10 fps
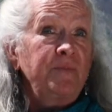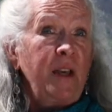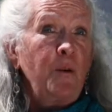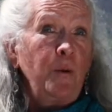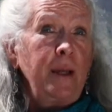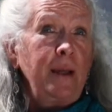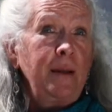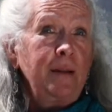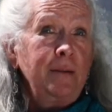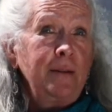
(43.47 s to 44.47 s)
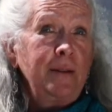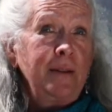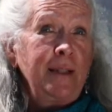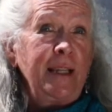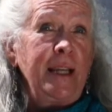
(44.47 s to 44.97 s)
that we
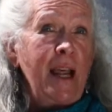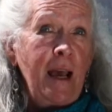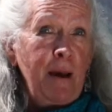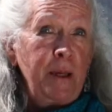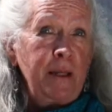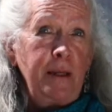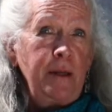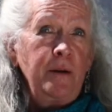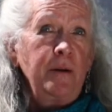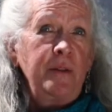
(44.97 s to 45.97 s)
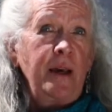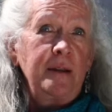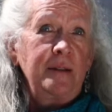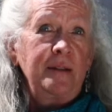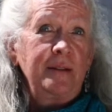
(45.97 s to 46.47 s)
inhabit here, that